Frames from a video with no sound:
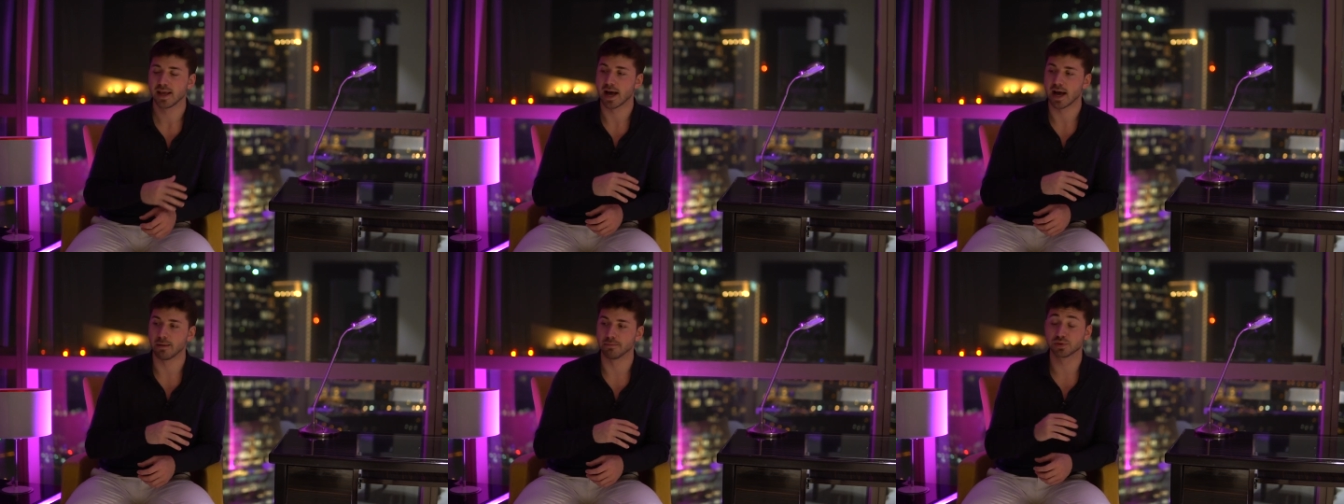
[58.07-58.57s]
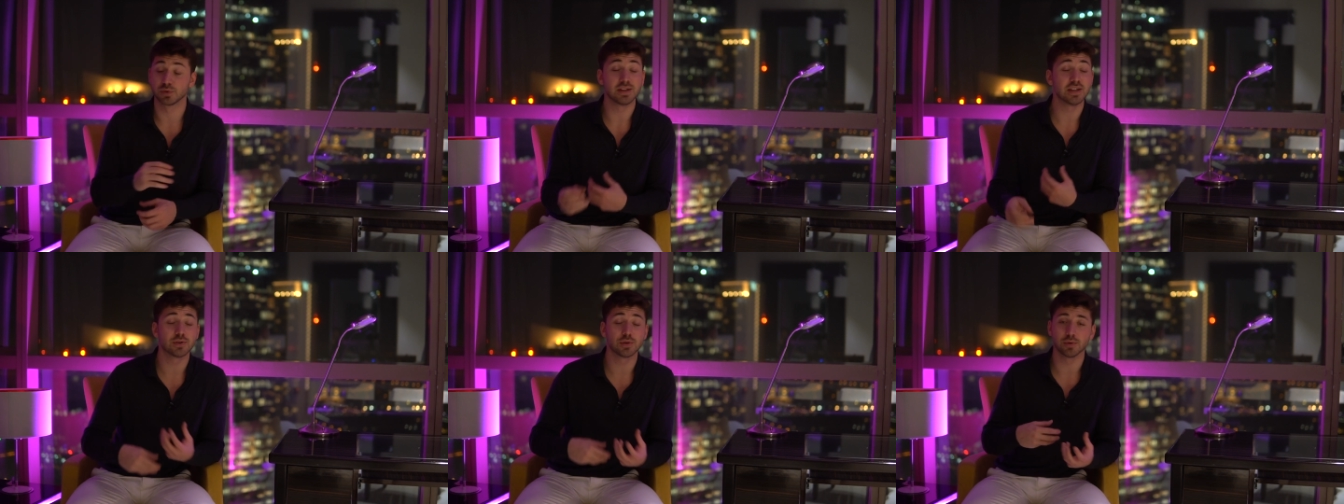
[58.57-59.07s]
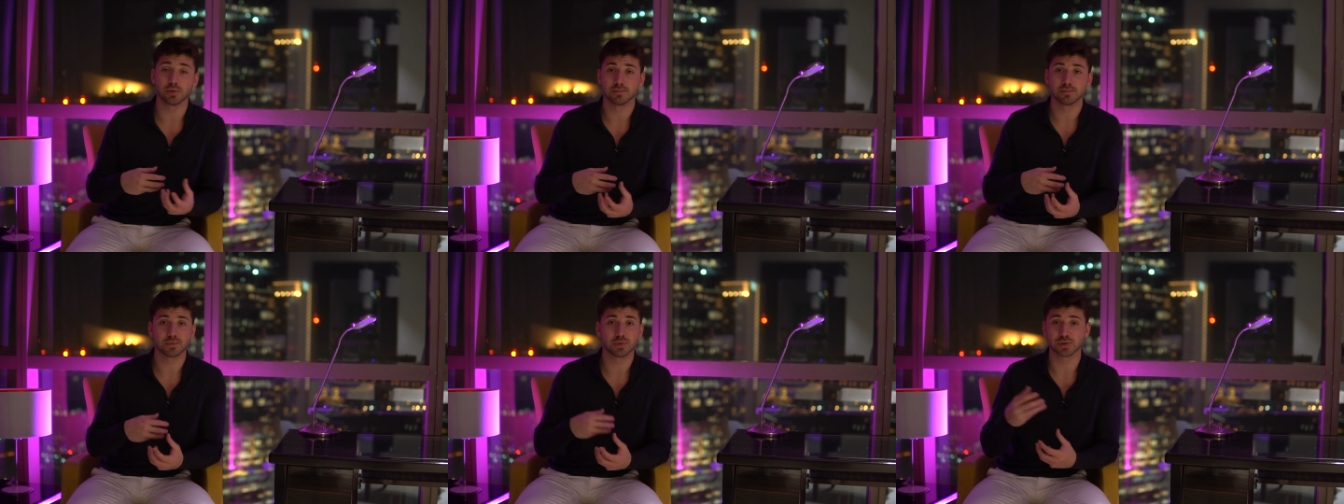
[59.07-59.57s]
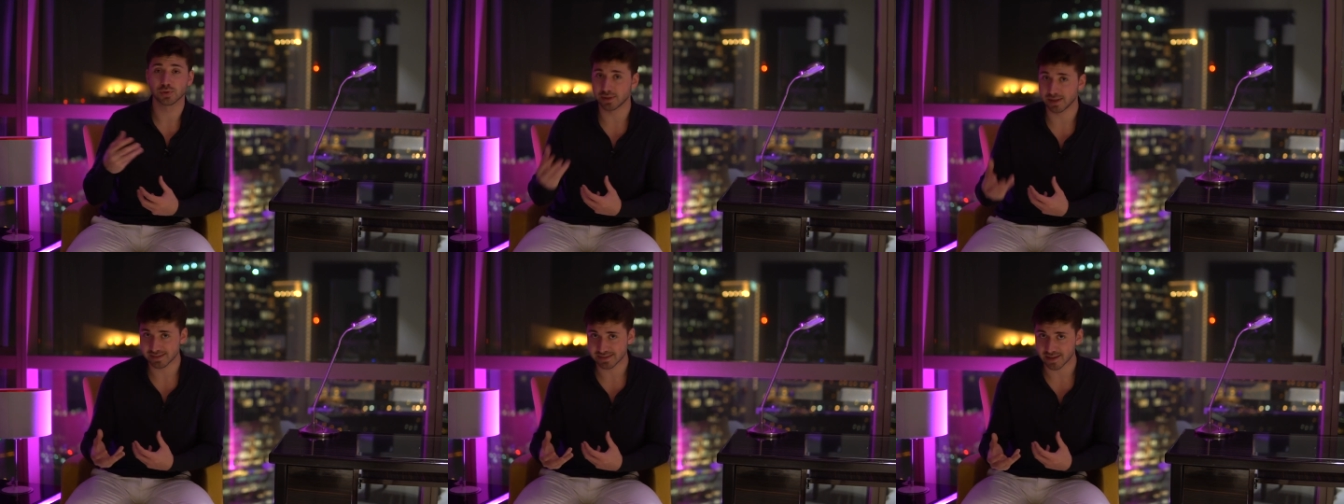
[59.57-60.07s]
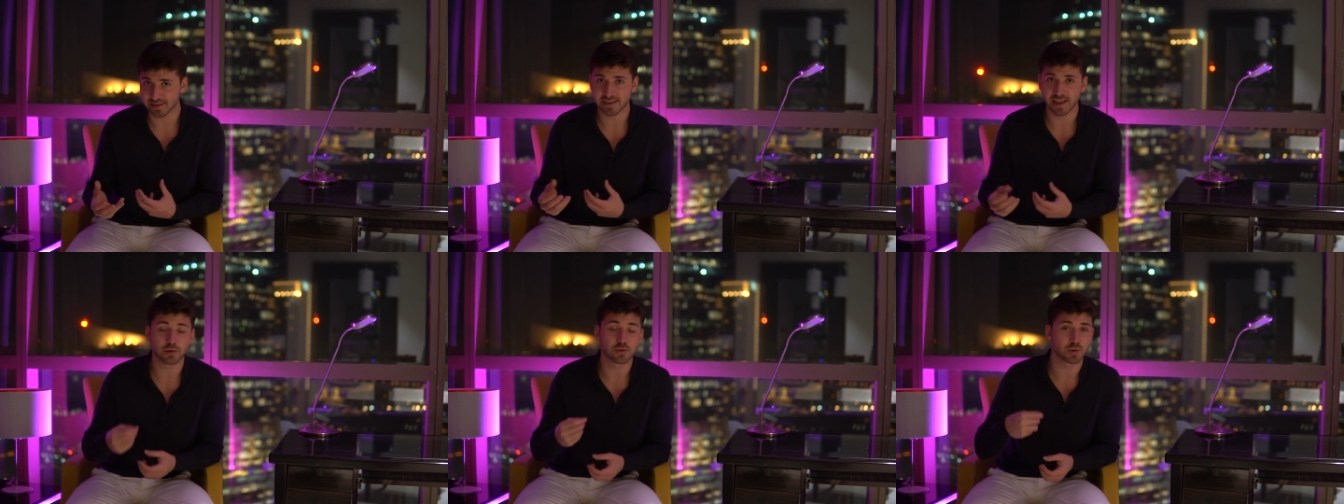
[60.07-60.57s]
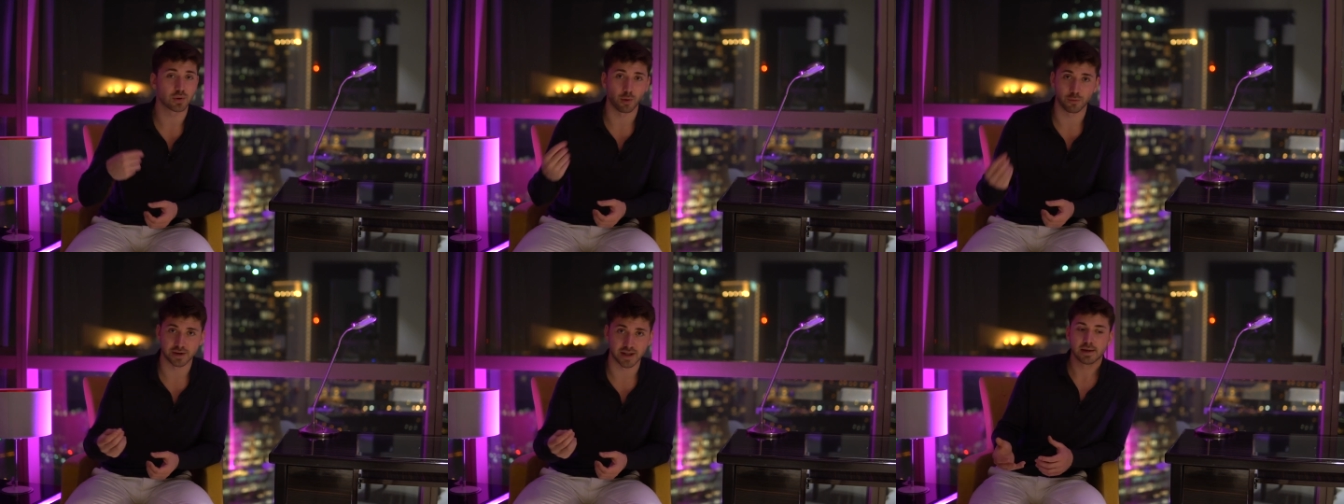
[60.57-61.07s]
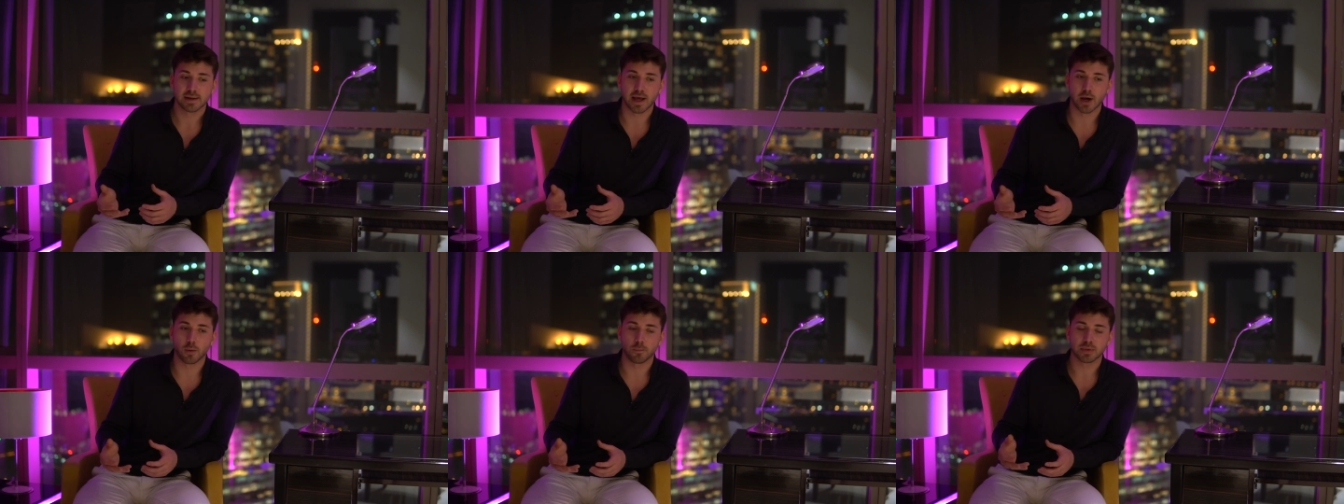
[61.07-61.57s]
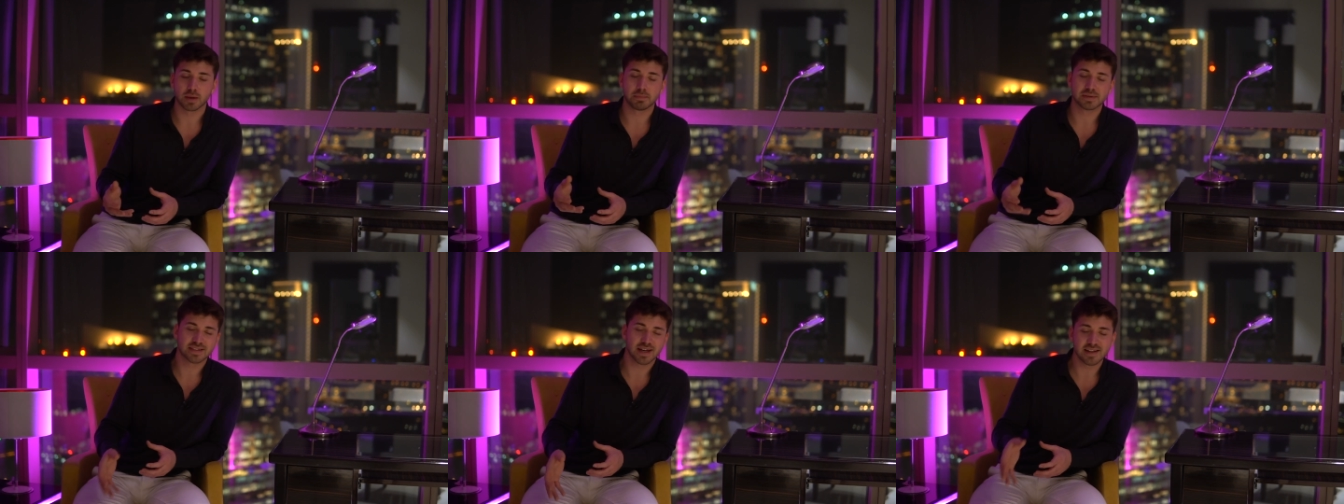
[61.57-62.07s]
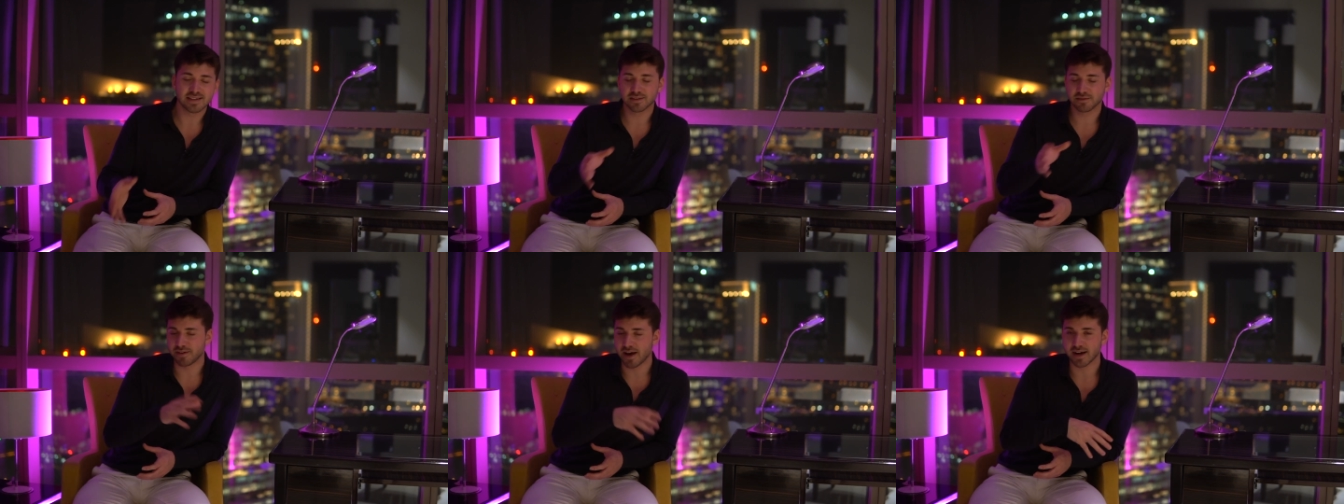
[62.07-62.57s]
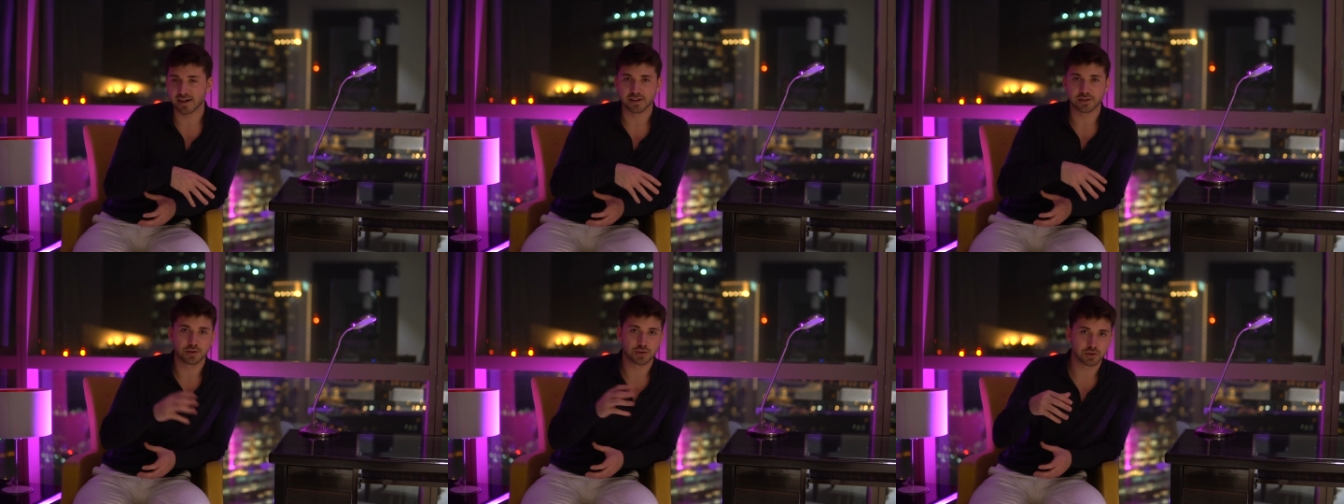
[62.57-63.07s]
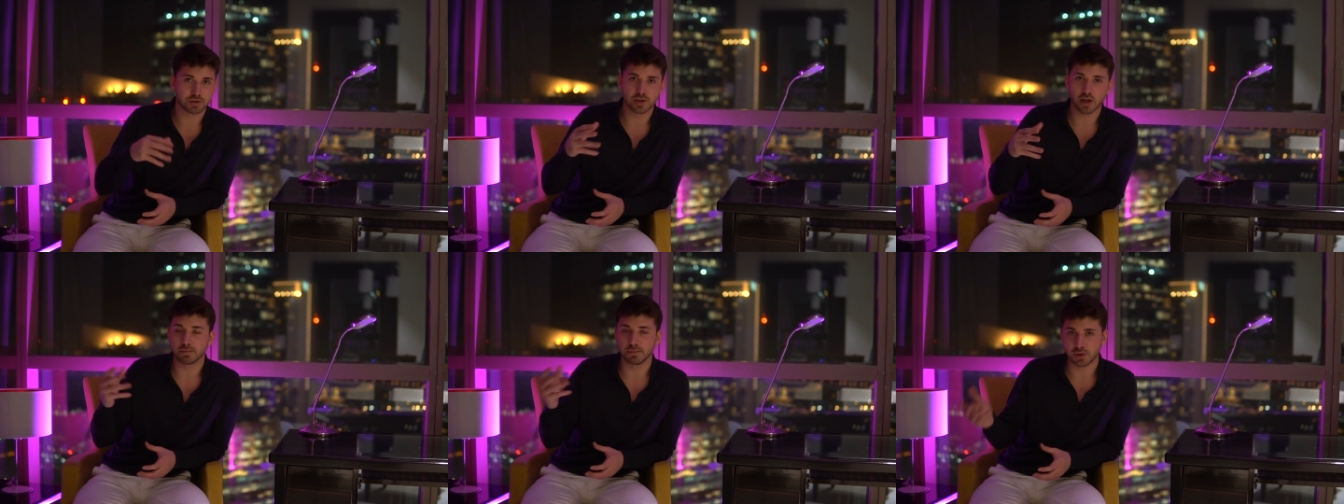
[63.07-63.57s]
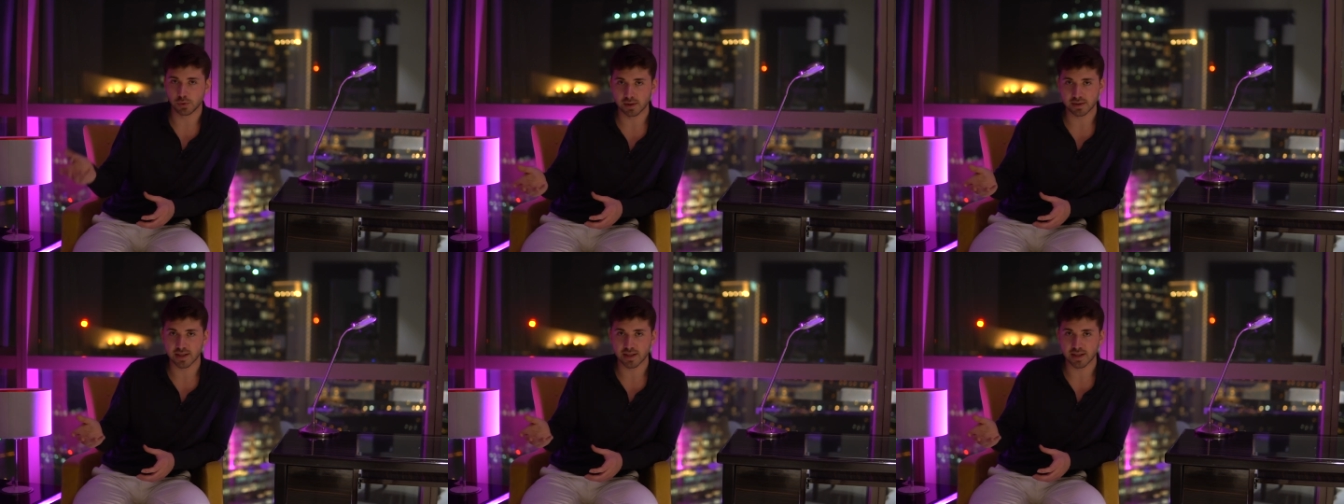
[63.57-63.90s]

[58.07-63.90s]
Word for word: Um, so you need to, to a certain extent, take control over that. Now, besides the fact that you should not be doing